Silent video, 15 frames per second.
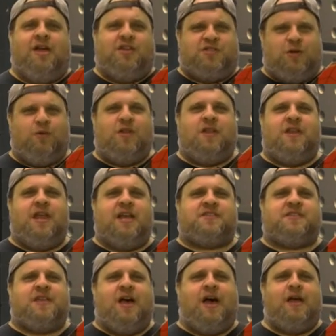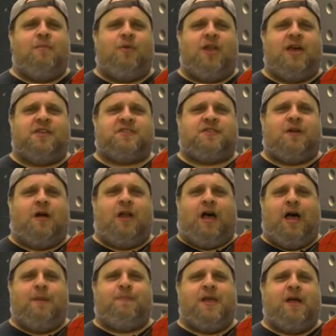Tune in next time when I start
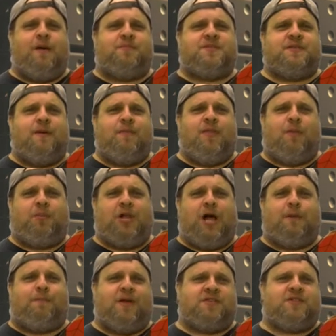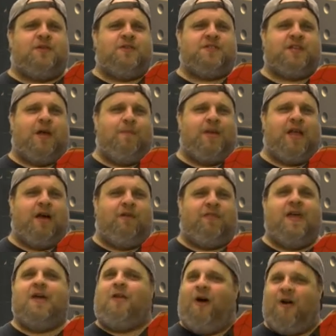hyping up some of the blockbusters coming out
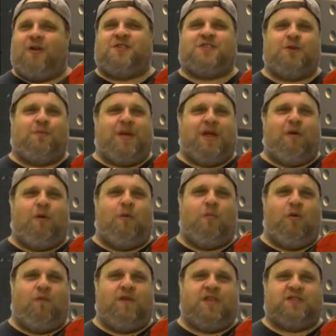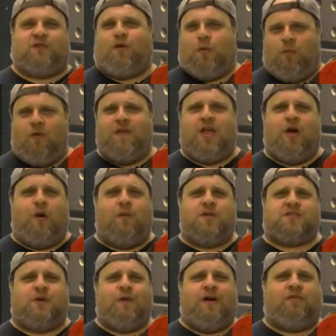that aren't superhero movies for
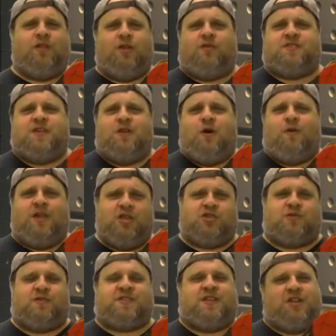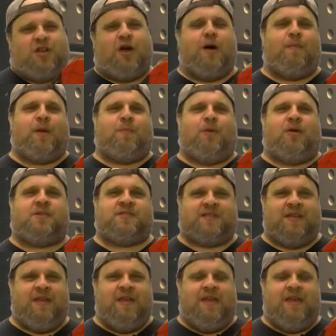moviegoers who have little to no interest in comic books.